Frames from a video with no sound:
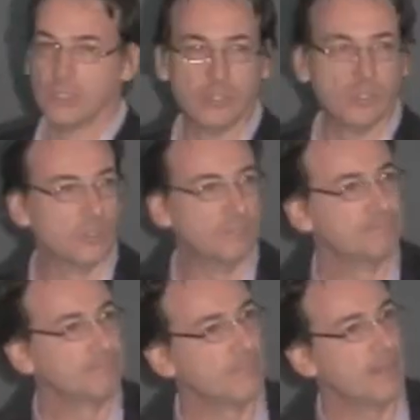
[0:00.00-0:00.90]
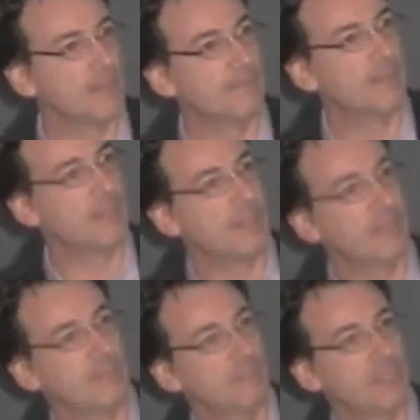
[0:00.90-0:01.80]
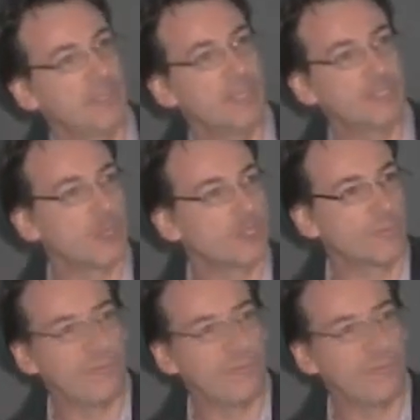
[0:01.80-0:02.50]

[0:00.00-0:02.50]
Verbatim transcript: the mountains, going to the